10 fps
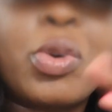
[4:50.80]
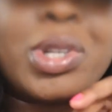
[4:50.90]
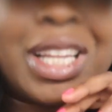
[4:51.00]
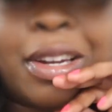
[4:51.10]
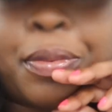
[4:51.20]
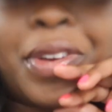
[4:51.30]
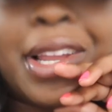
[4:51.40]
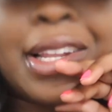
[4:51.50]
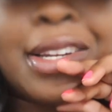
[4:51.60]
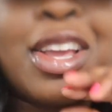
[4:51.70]
always end up
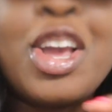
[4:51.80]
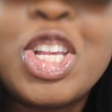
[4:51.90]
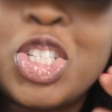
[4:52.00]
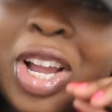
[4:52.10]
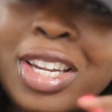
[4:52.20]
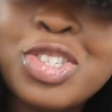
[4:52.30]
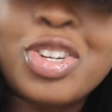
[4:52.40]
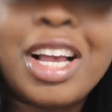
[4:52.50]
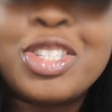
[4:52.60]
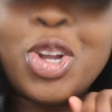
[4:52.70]
failing. So I need
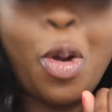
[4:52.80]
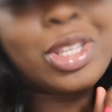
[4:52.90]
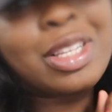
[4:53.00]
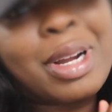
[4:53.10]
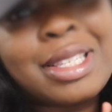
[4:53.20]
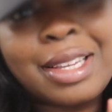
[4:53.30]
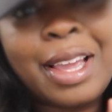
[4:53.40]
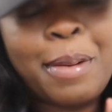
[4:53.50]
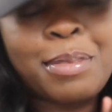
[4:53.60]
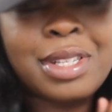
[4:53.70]
you guys to go into my
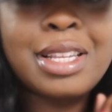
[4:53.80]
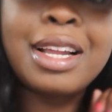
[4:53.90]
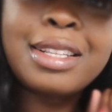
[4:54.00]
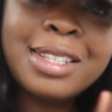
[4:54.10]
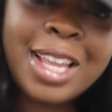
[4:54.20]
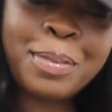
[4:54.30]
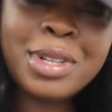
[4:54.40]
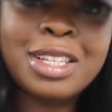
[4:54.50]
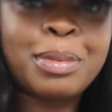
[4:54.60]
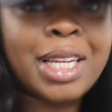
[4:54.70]
DMs, DM
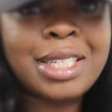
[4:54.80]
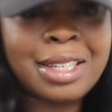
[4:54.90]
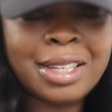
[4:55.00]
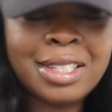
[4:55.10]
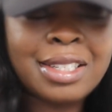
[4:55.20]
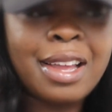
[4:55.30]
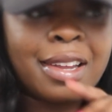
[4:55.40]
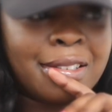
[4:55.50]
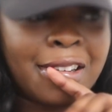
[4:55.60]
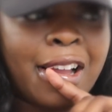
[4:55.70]
me some ideas
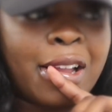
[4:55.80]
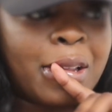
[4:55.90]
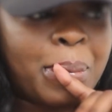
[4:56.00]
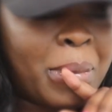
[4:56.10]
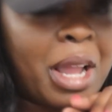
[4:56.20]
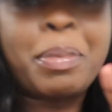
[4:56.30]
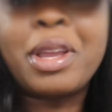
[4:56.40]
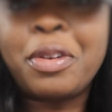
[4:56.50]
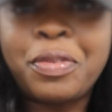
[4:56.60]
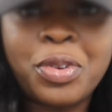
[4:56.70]
and I might
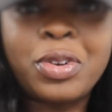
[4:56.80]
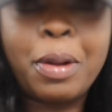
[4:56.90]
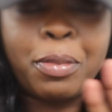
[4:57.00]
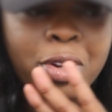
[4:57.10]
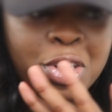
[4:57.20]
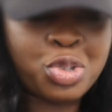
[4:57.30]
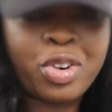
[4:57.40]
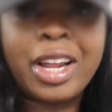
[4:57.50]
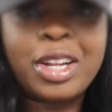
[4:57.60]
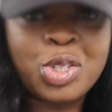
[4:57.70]
pick a few that I'm gonna
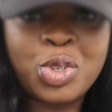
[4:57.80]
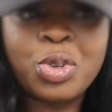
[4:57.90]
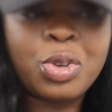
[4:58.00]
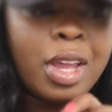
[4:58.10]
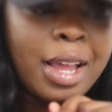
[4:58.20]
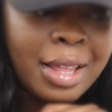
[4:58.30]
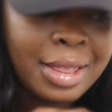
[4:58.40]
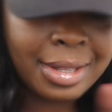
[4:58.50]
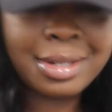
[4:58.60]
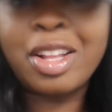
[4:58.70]
try and do
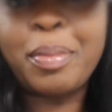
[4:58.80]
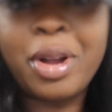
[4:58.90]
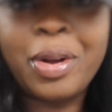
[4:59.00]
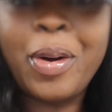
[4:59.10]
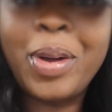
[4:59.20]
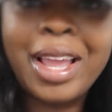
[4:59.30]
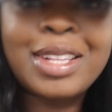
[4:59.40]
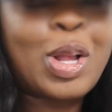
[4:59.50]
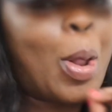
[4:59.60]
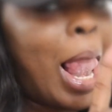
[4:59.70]
this summer.
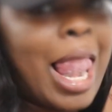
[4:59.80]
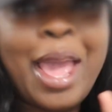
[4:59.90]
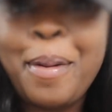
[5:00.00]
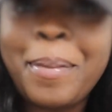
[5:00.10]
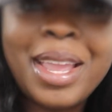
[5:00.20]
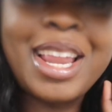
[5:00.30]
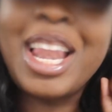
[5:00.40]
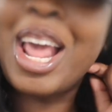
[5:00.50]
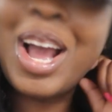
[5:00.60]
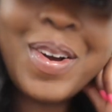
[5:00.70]
Okay, so let me
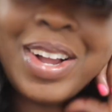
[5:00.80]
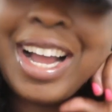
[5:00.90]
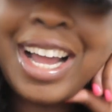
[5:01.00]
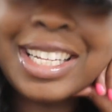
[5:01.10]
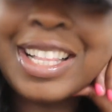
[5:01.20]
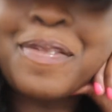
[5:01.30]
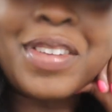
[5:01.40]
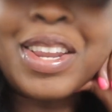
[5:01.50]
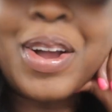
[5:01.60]
know, guys, let me